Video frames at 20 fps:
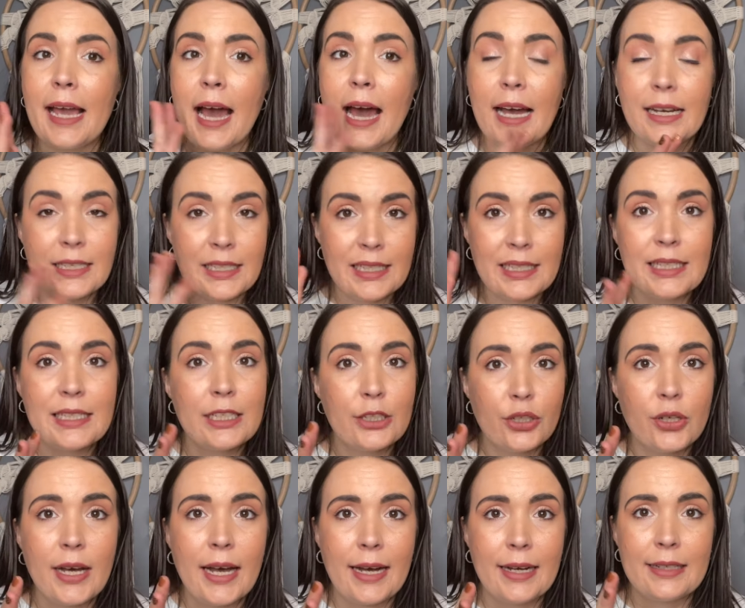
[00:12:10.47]
I
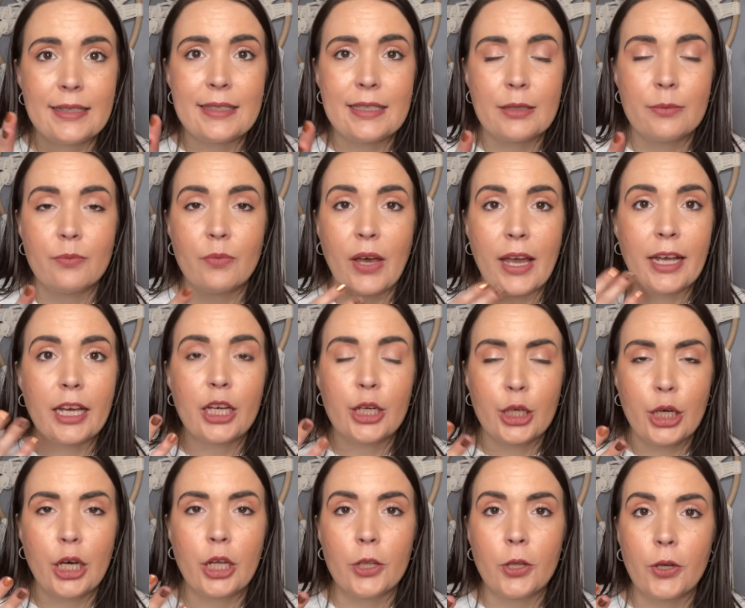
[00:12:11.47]
still had some like
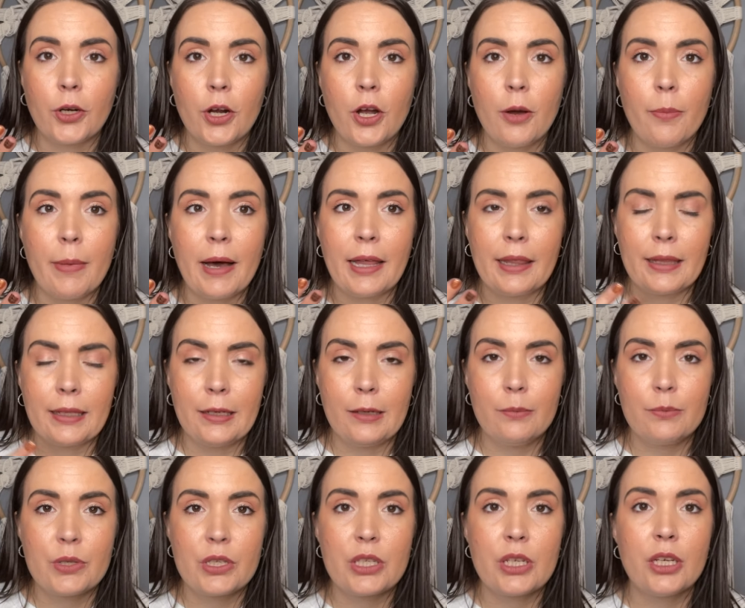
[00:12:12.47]
color on my
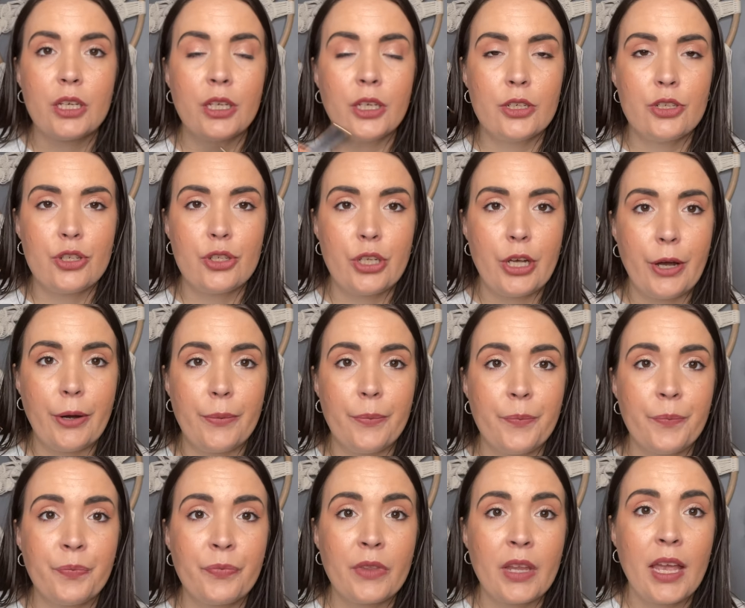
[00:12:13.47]
lips. So
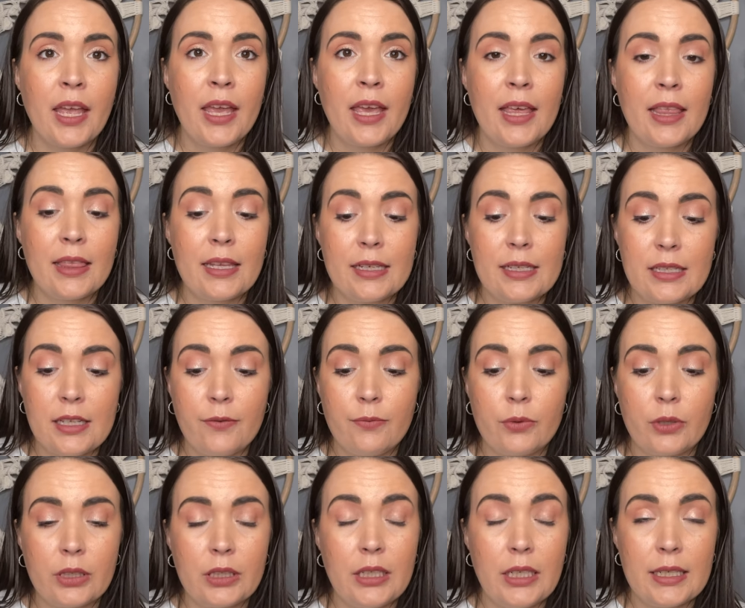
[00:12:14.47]
this stuff
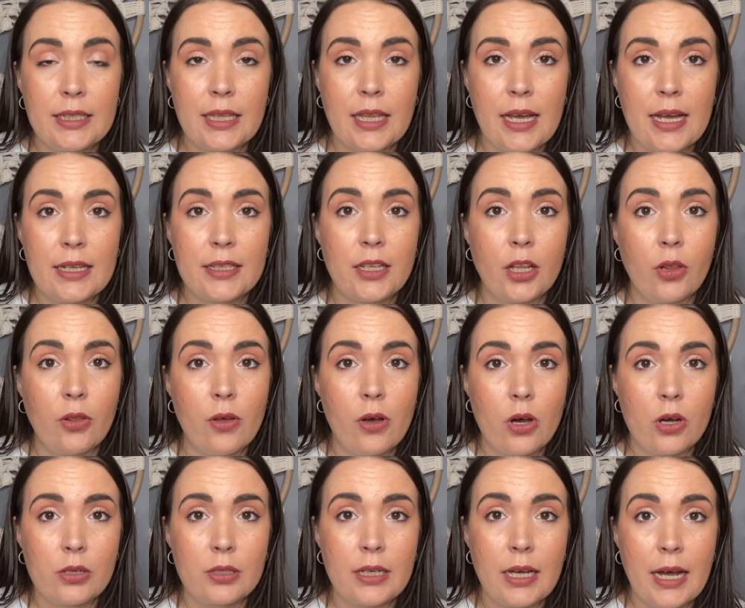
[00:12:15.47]
really does last a
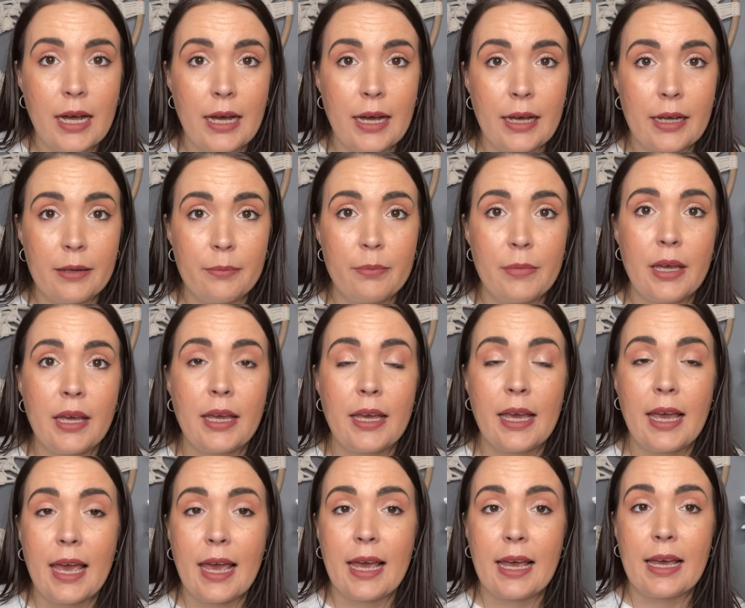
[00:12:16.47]
long time
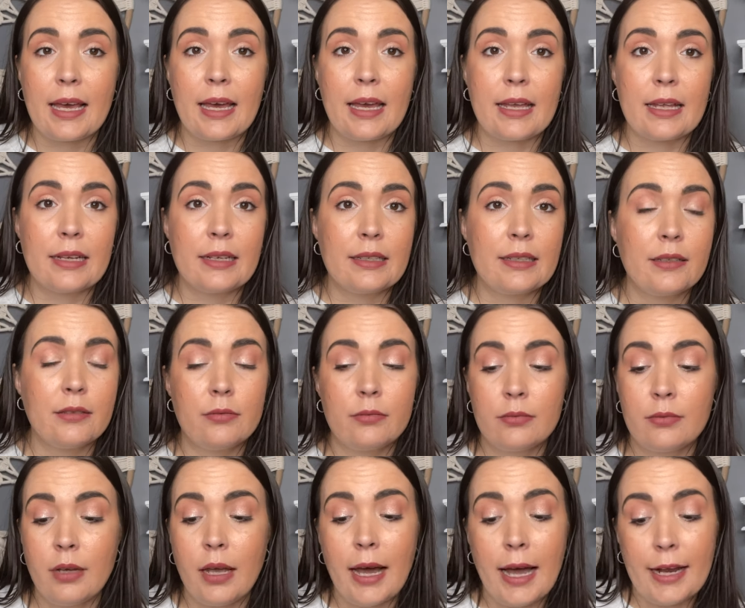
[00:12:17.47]
and
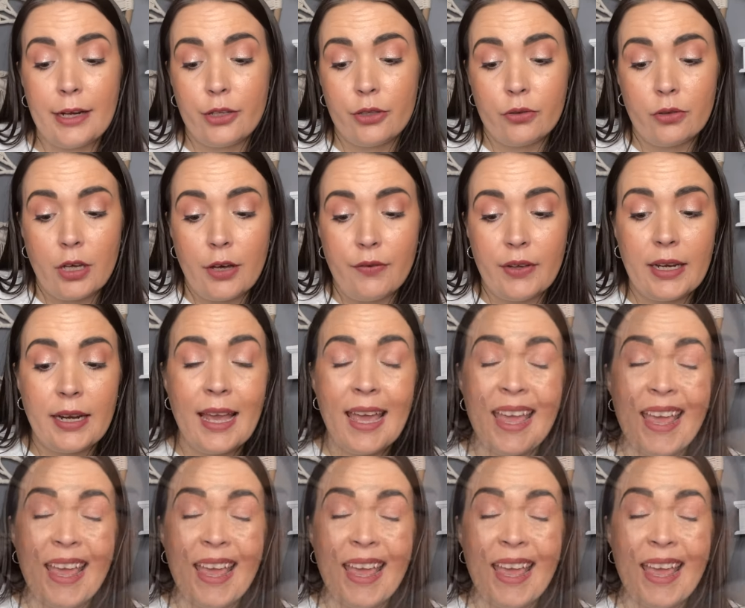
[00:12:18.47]
I do love it.